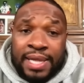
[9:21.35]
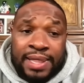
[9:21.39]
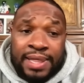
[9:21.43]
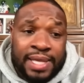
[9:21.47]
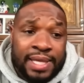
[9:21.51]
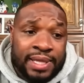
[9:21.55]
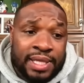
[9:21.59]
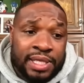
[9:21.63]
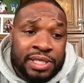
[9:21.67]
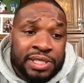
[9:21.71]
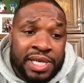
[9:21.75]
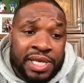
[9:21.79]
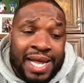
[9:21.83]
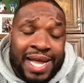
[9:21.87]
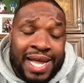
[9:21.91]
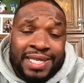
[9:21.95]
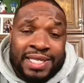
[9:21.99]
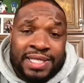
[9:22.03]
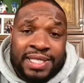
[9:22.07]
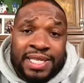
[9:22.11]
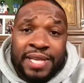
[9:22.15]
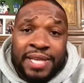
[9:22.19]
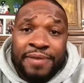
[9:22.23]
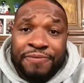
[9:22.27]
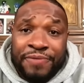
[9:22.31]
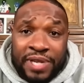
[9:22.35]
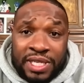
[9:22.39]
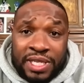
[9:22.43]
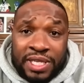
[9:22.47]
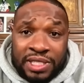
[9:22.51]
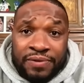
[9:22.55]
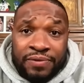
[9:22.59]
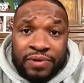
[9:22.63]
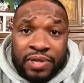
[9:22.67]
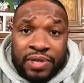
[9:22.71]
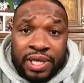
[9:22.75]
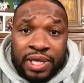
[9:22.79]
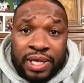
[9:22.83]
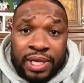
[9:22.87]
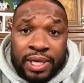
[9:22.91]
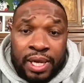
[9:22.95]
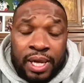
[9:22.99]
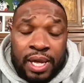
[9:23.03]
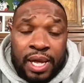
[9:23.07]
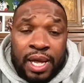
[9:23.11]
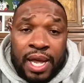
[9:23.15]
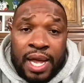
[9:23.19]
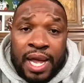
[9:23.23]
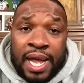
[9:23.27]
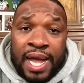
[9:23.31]
I think the Jags defensively
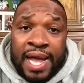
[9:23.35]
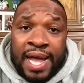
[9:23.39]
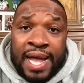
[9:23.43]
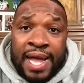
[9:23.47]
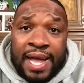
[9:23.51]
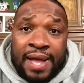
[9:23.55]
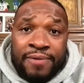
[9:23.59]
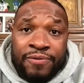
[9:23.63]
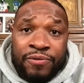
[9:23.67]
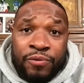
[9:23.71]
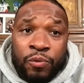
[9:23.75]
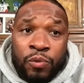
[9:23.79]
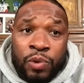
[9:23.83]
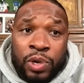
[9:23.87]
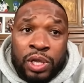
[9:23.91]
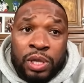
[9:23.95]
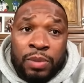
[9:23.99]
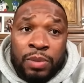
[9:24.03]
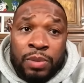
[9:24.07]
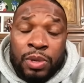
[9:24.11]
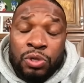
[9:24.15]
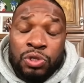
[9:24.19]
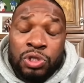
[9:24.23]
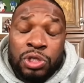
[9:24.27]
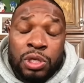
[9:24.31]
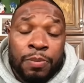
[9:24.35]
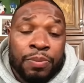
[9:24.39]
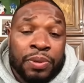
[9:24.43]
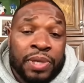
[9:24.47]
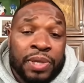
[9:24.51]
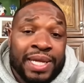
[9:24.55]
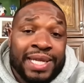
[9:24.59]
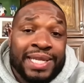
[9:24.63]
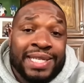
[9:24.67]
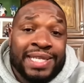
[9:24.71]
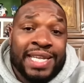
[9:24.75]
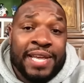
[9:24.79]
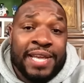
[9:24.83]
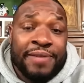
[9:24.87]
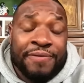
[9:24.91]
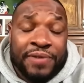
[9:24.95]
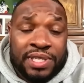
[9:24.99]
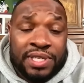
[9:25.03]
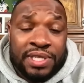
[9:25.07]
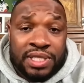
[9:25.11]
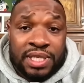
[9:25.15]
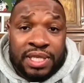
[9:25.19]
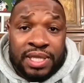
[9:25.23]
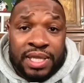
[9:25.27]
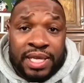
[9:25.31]
have one of the most complete
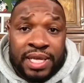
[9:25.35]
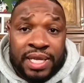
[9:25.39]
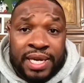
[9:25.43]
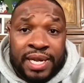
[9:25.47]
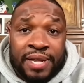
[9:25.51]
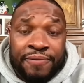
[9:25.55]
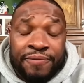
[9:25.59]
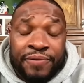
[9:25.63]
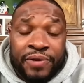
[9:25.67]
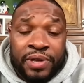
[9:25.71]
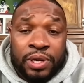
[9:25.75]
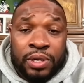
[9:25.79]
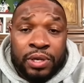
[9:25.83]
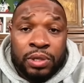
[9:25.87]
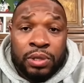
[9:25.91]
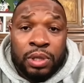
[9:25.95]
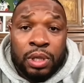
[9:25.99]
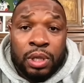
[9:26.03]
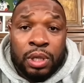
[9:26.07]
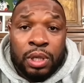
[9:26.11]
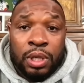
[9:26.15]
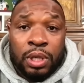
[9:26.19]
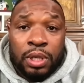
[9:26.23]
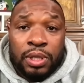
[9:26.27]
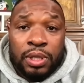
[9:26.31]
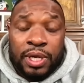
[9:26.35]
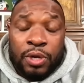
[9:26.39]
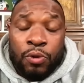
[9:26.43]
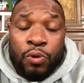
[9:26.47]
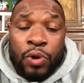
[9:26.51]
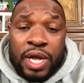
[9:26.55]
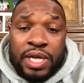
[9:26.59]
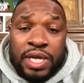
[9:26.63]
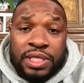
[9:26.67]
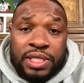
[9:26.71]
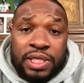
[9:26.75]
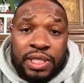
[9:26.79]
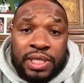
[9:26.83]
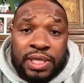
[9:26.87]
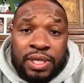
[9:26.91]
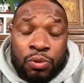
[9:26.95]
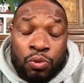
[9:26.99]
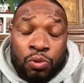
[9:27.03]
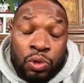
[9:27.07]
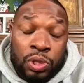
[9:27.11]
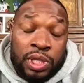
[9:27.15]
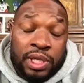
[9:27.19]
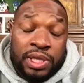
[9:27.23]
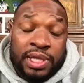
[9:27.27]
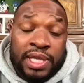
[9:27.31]
defenses in the N F L. The question,
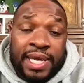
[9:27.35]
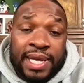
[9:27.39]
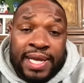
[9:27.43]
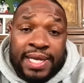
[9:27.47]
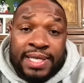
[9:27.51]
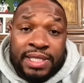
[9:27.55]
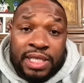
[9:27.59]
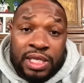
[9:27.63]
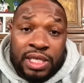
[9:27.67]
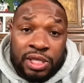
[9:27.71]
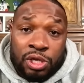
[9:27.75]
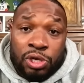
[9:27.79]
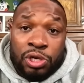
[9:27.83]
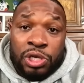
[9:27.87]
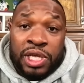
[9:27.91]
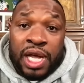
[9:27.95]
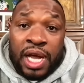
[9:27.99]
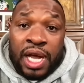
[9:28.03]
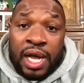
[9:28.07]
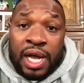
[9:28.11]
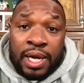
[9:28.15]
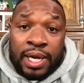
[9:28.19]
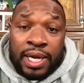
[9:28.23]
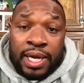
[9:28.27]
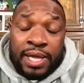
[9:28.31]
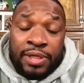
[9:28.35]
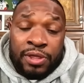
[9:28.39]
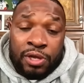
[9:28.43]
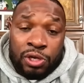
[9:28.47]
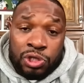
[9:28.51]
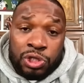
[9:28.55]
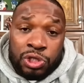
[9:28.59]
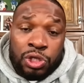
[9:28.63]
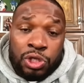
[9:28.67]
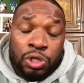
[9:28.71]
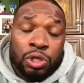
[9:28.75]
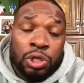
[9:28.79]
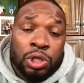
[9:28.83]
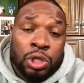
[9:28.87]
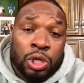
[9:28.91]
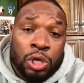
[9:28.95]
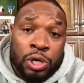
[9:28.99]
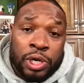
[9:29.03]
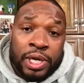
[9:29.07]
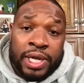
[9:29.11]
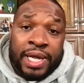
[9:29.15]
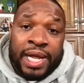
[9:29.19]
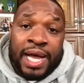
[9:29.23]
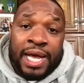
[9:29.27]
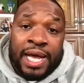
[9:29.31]
well, the thing is that they're young and they're still
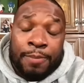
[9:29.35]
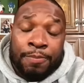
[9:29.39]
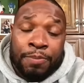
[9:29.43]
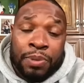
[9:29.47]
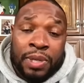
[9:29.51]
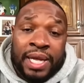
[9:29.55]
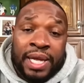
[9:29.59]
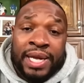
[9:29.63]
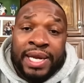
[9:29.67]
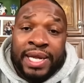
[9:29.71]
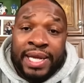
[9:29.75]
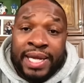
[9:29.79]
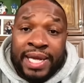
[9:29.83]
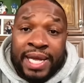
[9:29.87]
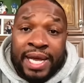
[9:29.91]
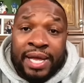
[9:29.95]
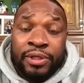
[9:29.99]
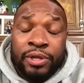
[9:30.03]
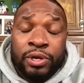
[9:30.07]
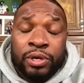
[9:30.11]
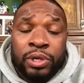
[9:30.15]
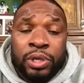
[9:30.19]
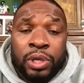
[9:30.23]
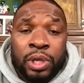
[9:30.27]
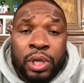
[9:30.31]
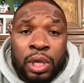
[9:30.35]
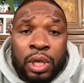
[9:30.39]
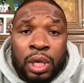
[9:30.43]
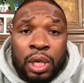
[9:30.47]
learning how to play together.